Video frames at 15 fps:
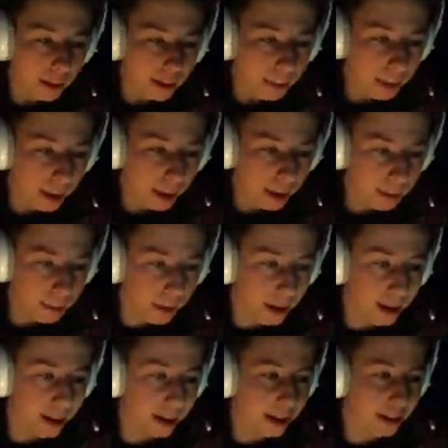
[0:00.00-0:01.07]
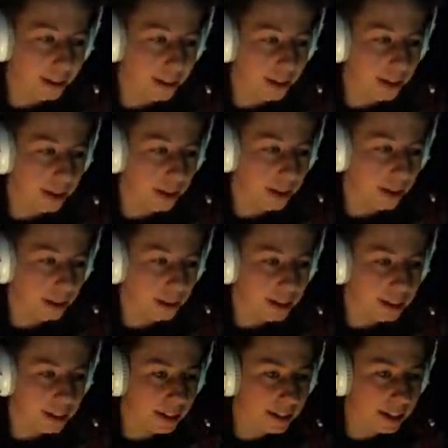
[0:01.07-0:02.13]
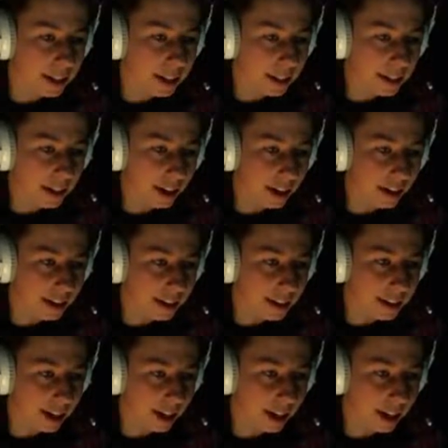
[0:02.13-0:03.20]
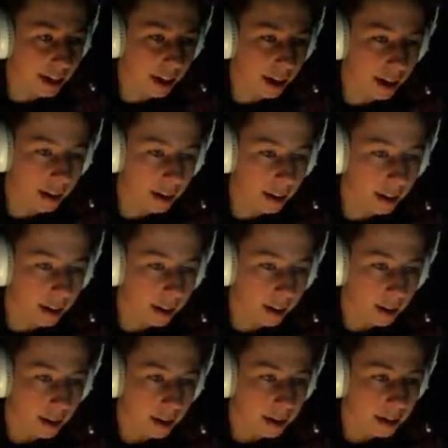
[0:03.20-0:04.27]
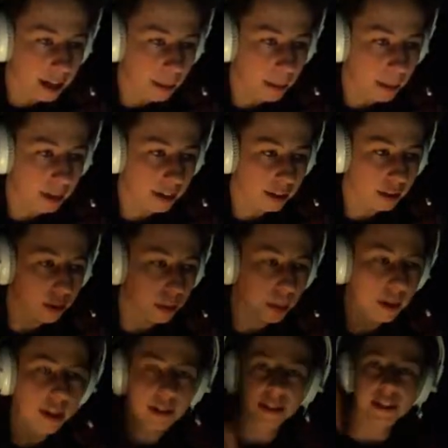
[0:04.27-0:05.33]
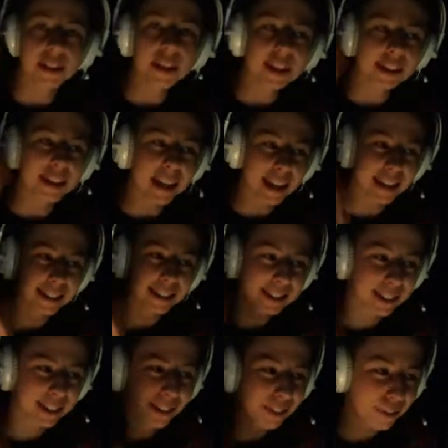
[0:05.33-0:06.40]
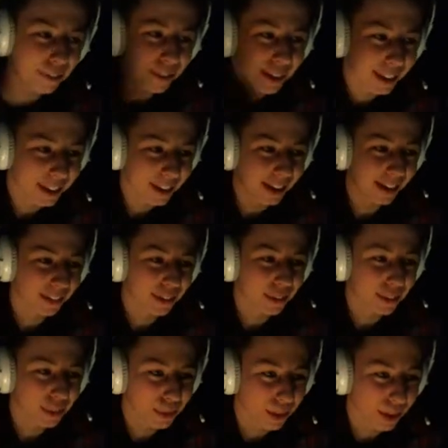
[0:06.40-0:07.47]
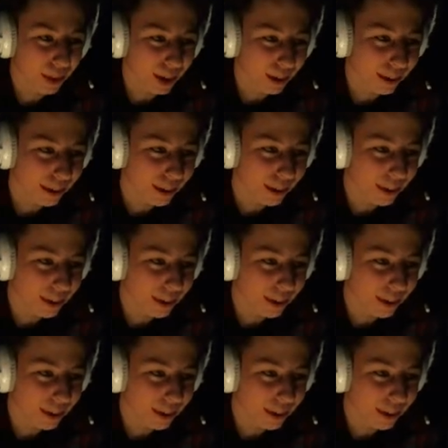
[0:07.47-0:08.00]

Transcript: And by the way, it's stinking hot inside here, inside my little room, because this is so freaking hot to wear.